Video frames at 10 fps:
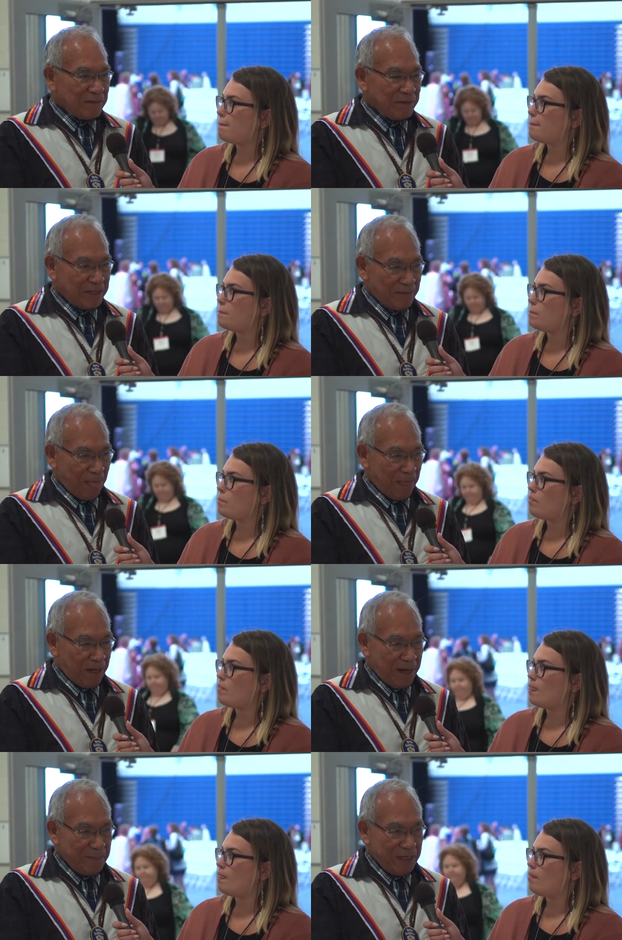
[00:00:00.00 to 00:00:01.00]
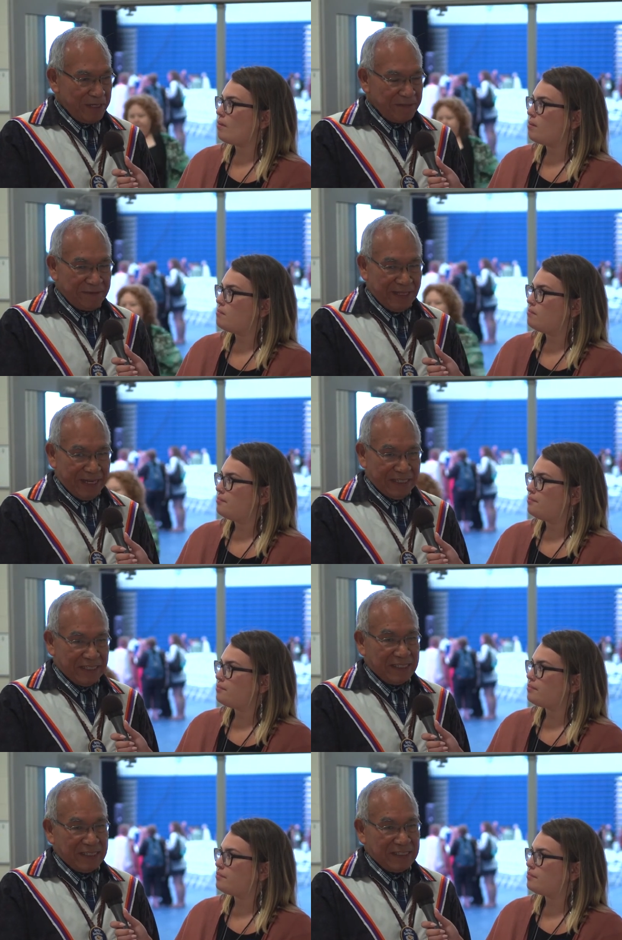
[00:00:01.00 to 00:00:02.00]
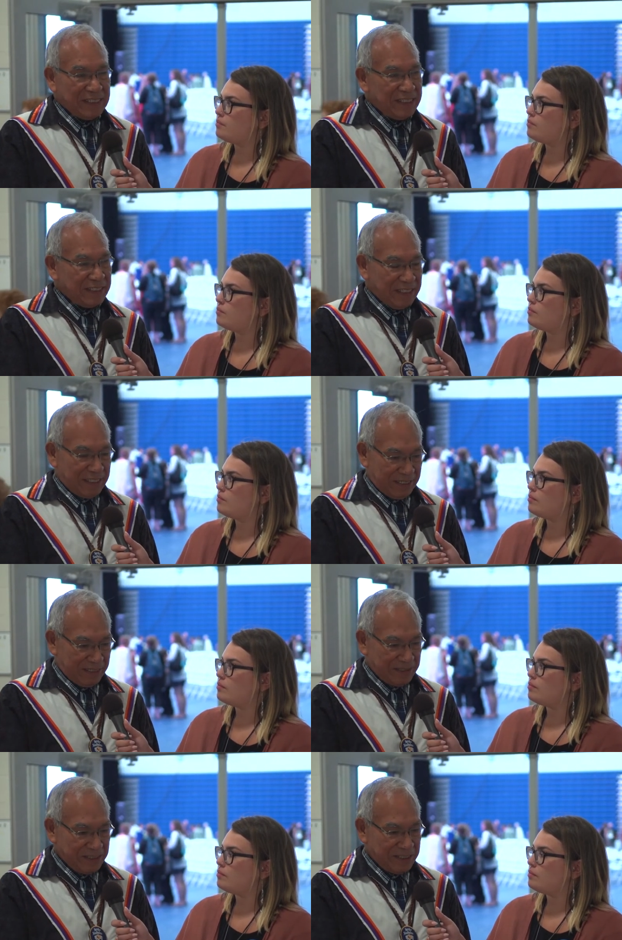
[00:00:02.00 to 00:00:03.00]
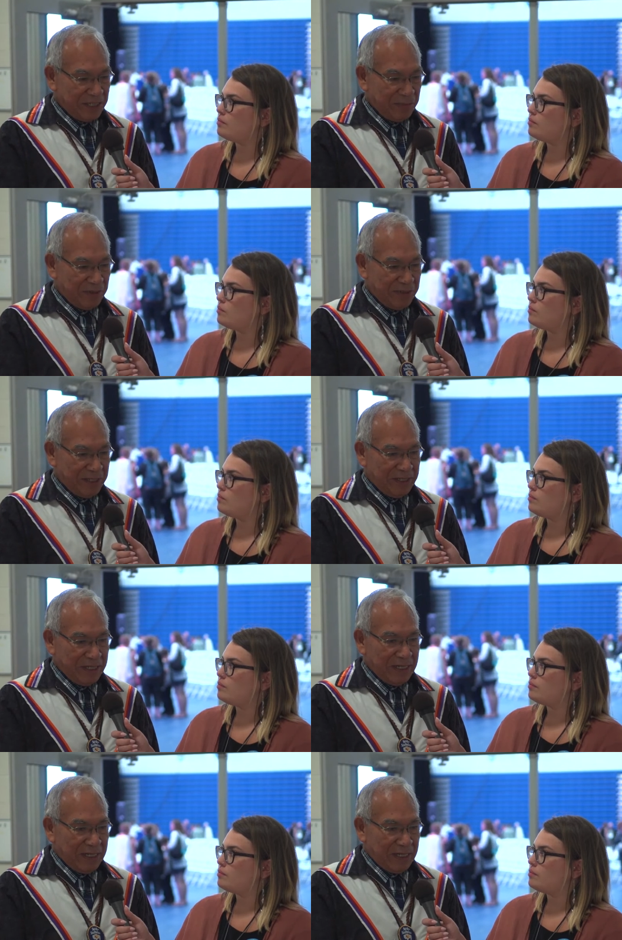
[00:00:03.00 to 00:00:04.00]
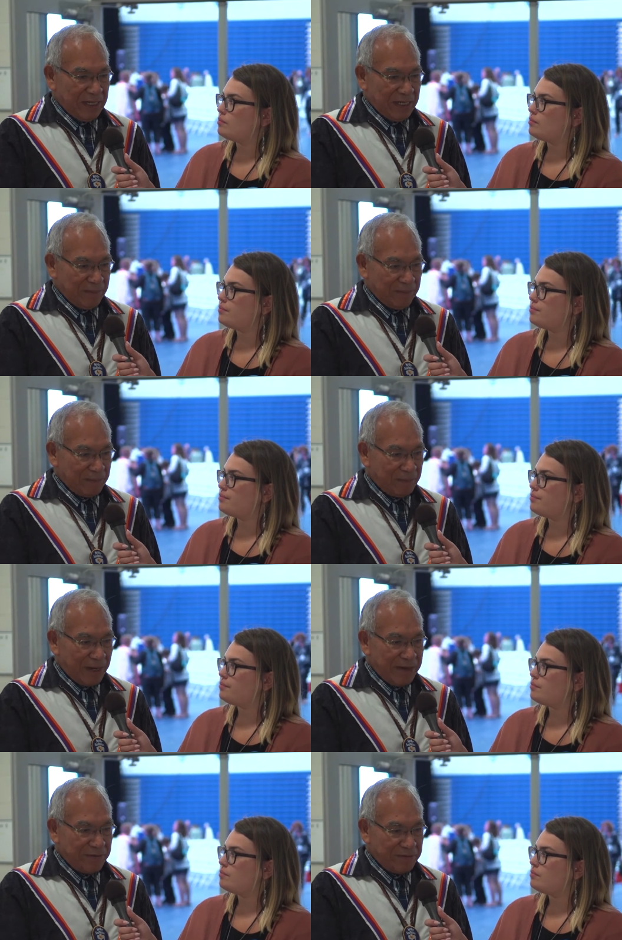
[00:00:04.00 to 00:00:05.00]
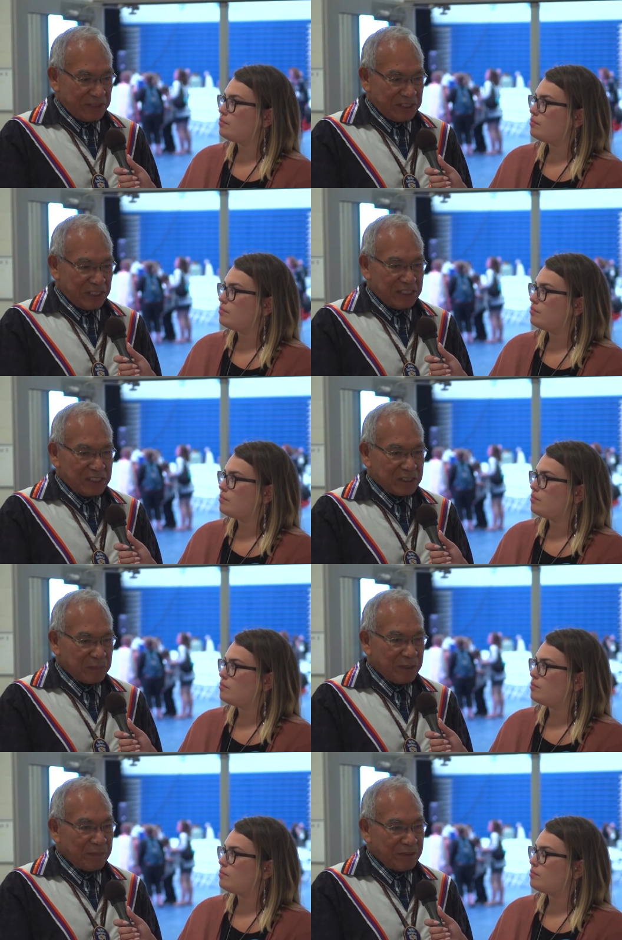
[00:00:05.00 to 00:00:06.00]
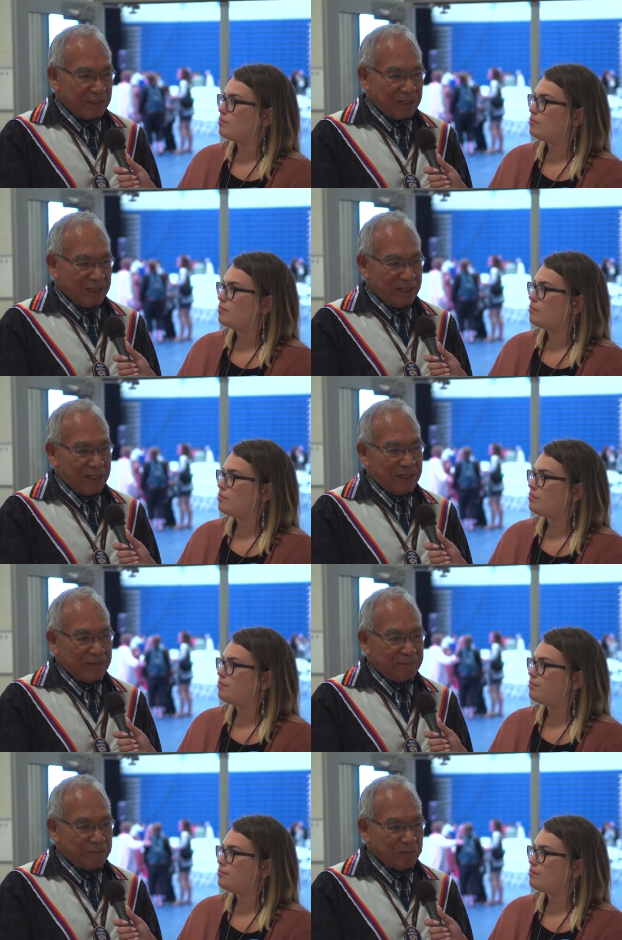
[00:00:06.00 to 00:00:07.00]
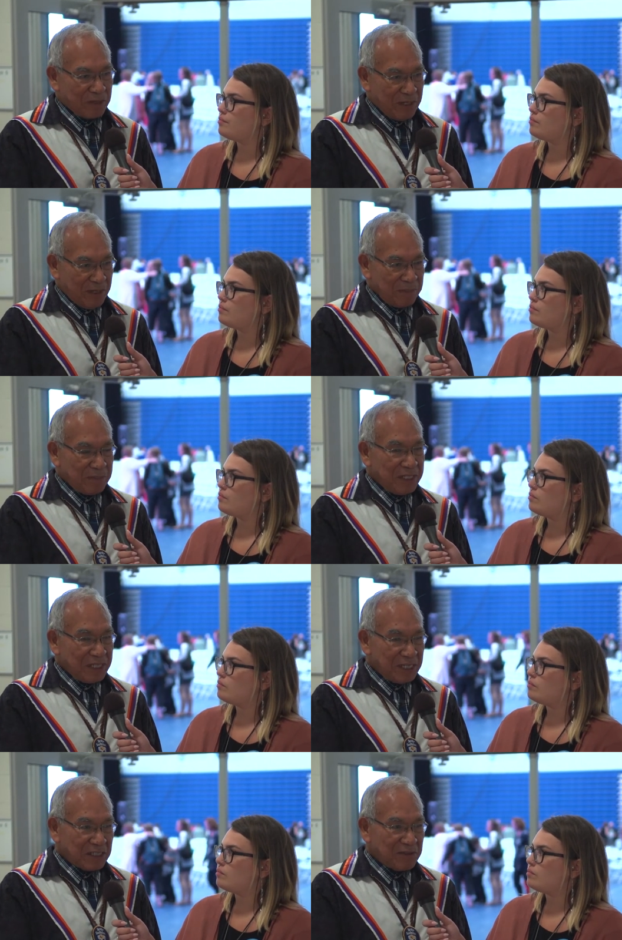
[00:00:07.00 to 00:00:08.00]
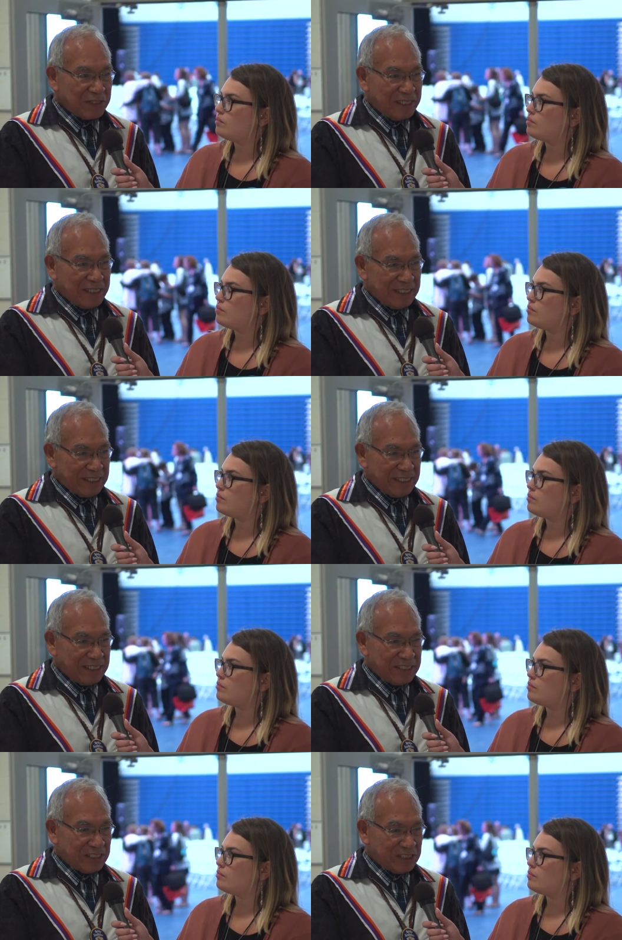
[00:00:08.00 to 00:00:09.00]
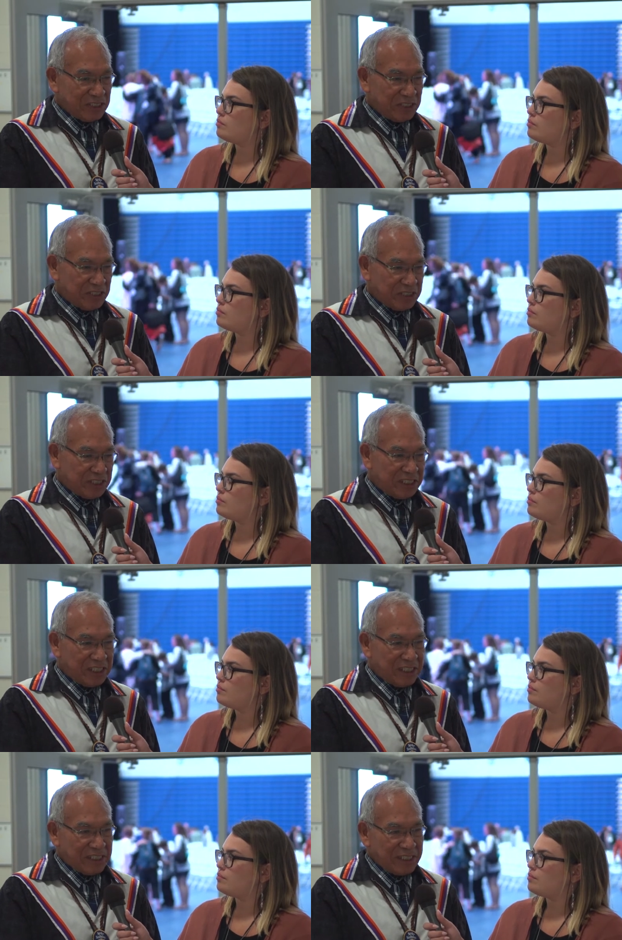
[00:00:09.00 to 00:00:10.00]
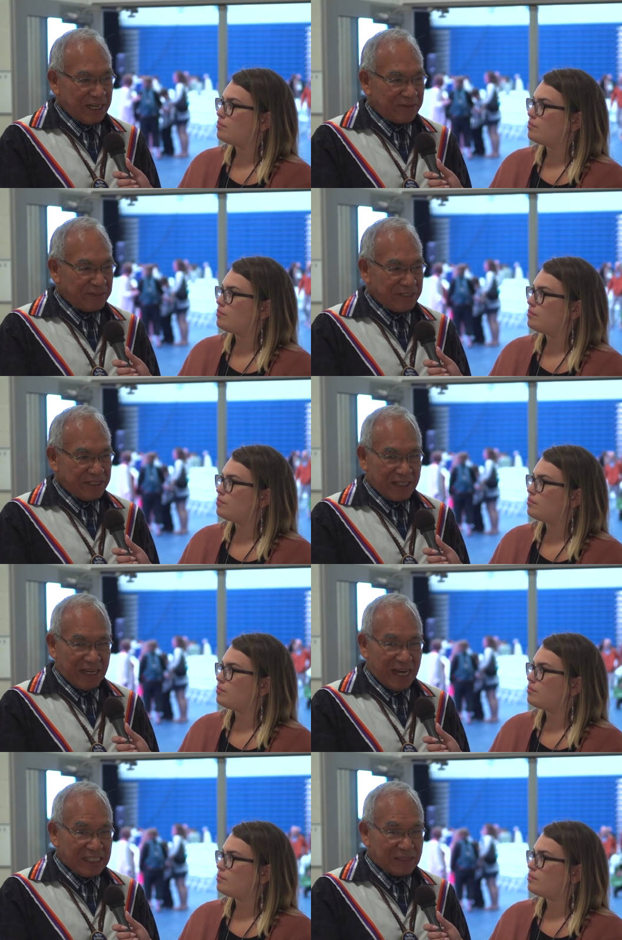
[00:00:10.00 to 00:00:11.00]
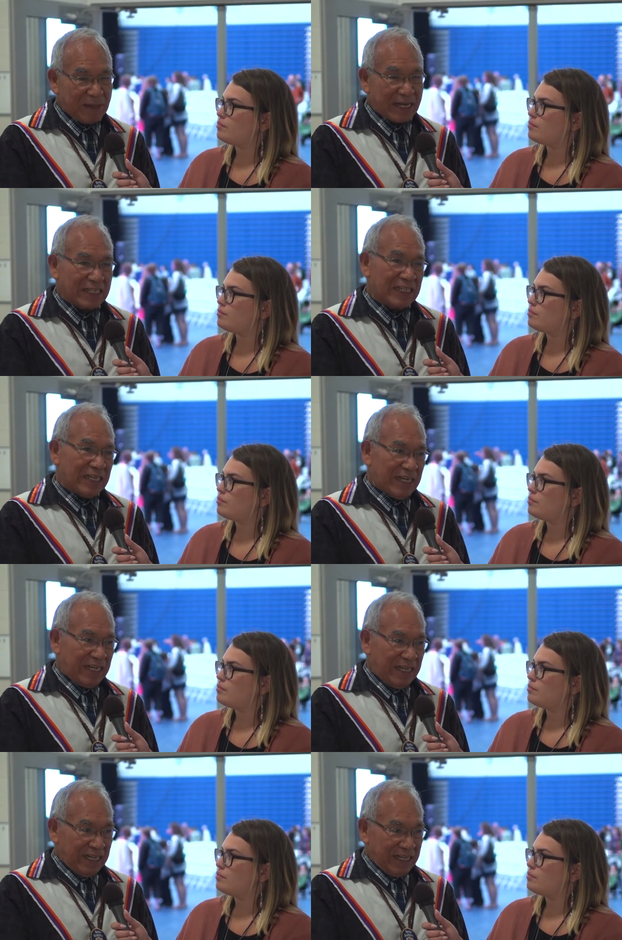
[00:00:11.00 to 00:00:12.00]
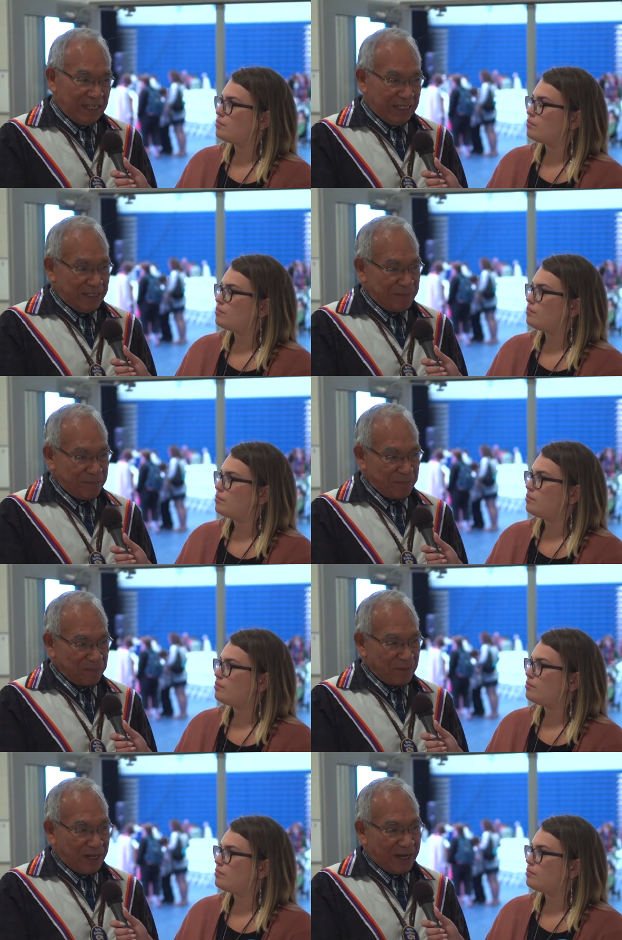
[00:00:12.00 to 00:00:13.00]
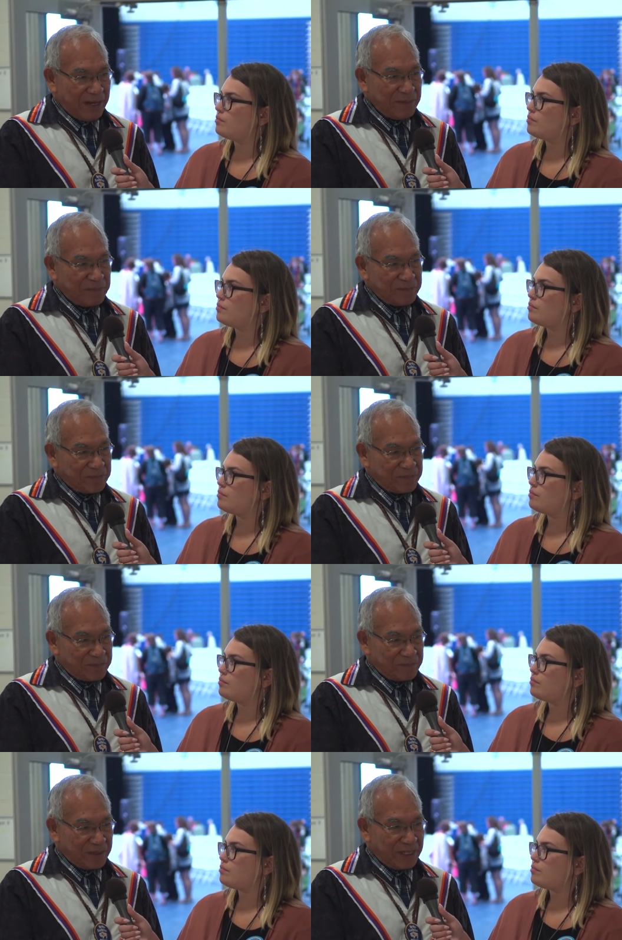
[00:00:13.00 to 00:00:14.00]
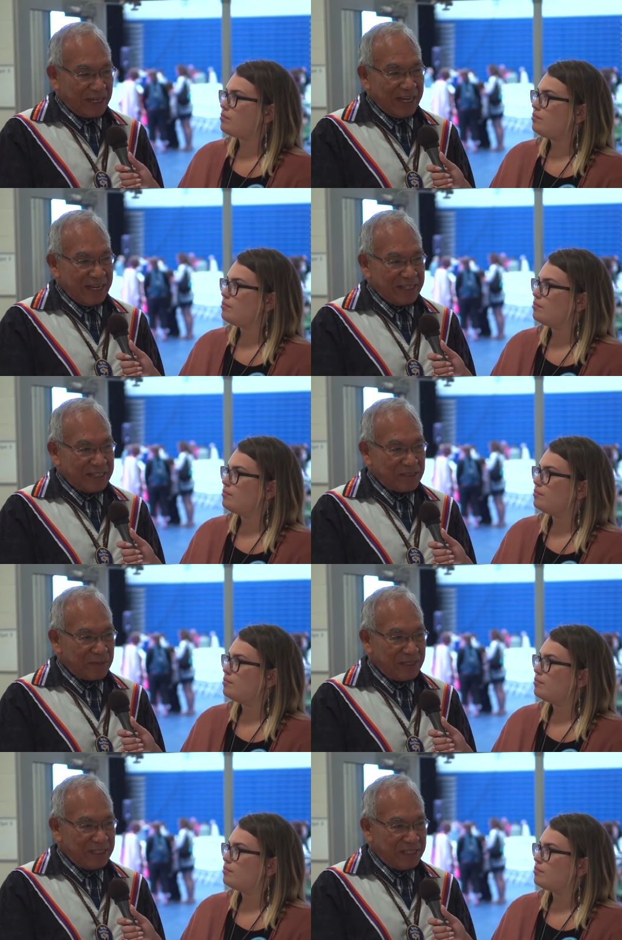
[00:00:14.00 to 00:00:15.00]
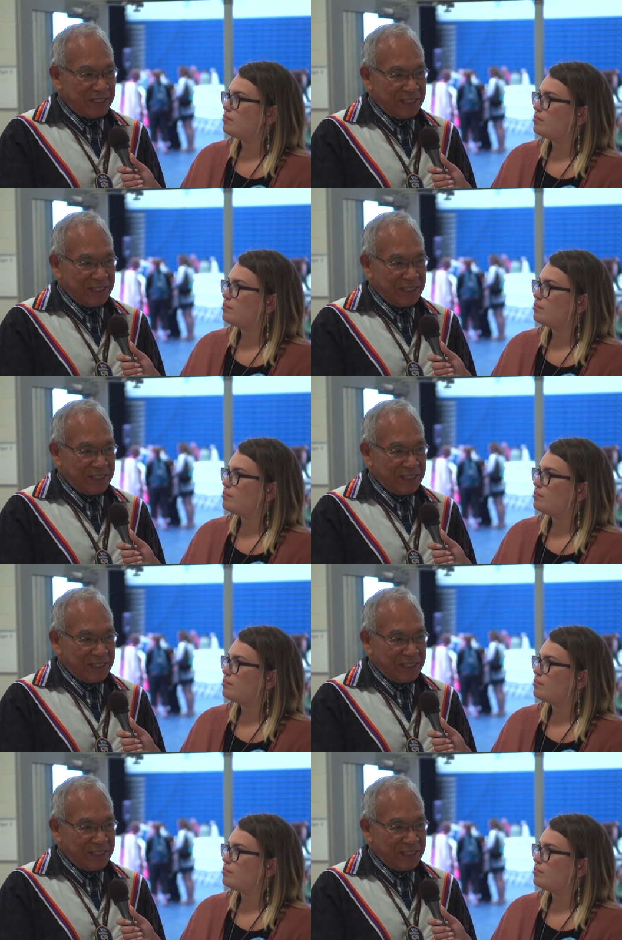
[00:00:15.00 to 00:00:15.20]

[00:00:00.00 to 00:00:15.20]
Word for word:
Speaker 1: Well, I believe that the uh, ceremony by First Nations people um, being included in the church in every aspect, um, I'm glad to be